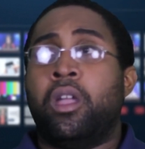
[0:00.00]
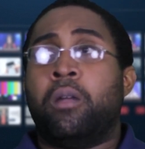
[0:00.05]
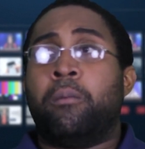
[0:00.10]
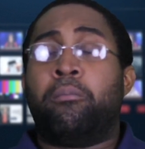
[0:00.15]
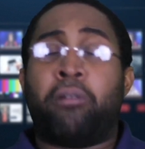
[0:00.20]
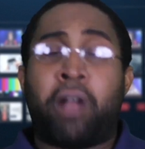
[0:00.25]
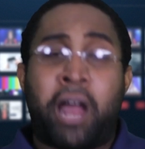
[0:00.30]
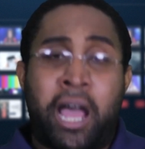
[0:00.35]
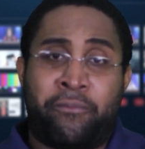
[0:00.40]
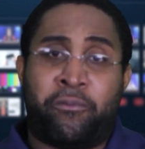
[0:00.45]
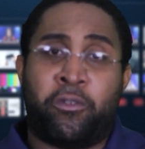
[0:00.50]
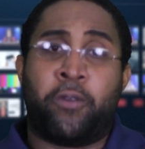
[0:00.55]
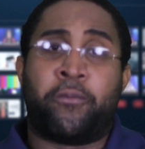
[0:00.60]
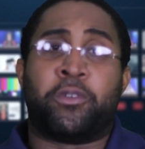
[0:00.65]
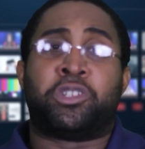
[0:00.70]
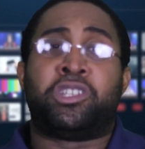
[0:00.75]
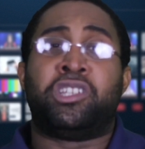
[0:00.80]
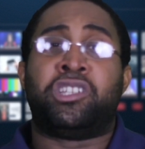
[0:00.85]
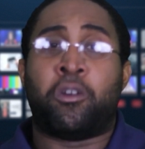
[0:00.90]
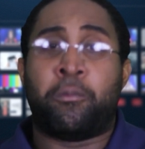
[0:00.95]
Bravo
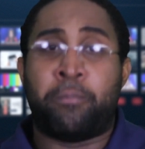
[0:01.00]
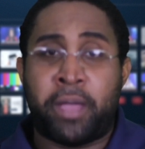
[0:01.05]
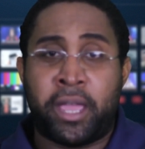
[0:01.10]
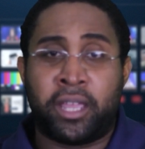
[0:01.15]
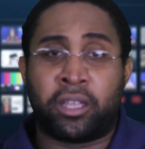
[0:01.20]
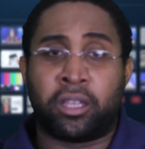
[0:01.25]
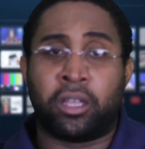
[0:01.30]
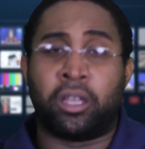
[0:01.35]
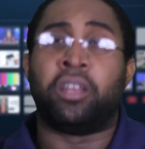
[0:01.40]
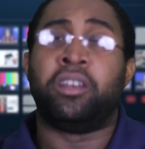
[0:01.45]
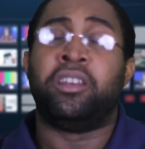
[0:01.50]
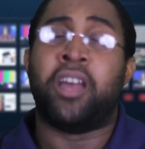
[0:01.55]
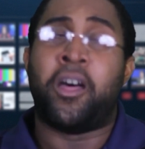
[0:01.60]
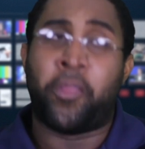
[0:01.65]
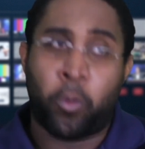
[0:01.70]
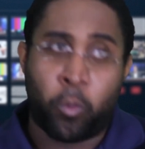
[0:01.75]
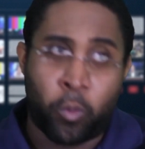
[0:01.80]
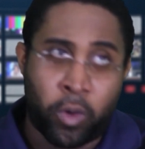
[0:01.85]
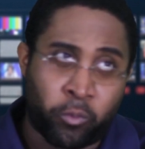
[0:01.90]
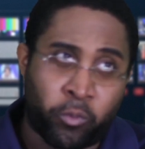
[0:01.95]
versus Omega.
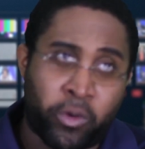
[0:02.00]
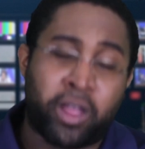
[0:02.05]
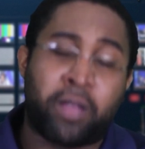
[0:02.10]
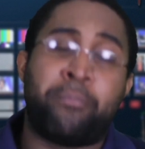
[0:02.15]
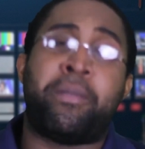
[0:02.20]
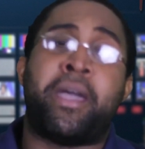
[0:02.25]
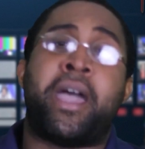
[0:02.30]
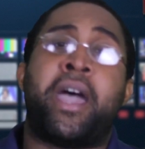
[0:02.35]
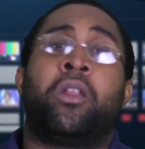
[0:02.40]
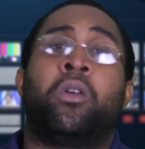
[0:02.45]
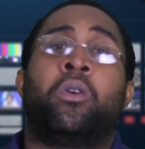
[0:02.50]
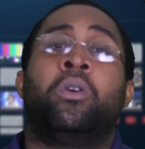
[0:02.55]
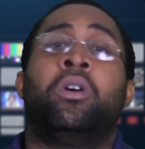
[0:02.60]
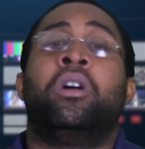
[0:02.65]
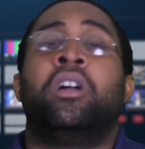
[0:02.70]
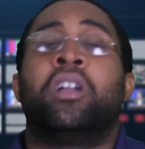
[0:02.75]
Another one round battle.